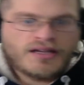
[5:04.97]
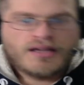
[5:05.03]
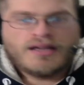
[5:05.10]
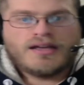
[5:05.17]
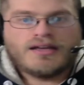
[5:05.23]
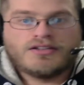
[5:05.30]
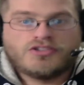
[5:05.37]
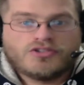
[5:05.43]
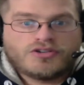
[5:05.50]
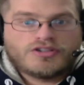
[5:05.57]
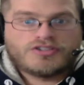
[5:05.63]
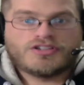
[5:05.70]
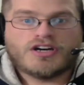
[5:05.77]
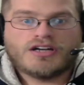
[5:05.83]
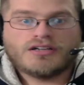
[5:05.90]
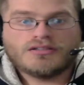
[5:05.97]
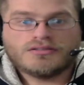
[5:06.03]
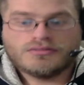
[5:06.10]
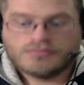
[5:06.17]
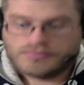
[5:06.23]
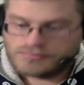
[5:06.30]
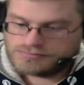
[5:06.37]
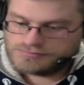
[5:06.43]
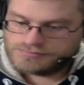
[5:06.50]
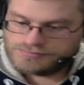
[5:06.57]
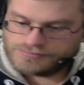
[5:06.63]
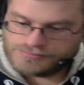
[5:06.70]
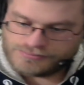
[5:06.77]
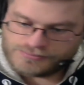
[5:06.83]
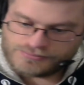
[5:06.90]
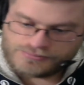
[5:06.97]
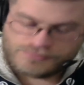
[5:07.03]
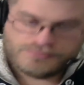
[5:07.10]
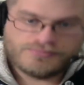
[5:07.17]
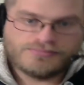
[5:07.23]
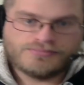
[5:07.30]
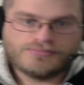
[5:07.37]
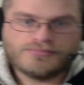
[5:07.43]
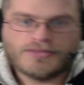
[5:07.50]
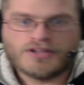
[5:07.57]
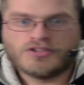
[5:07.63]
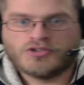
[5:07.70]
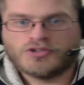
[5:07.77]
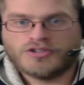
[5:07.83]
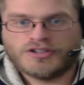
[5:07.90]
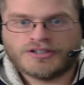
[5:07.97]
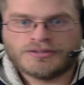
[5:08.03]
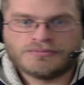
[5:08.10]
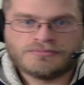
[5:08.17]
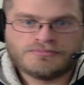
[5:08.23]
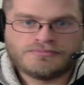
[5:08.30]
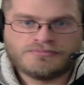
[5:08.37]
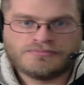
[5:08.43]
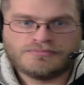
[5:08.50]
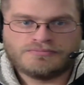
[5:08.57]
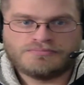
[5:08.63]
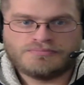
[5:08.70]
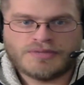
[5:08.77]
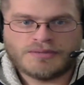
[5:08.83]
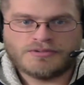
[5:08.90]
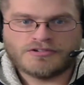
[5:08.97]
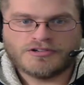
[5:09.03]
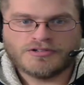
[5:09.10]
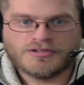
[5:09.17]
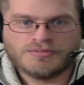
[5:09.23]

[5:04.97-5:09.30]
enjoy the channel. Enjoy Baby Groot.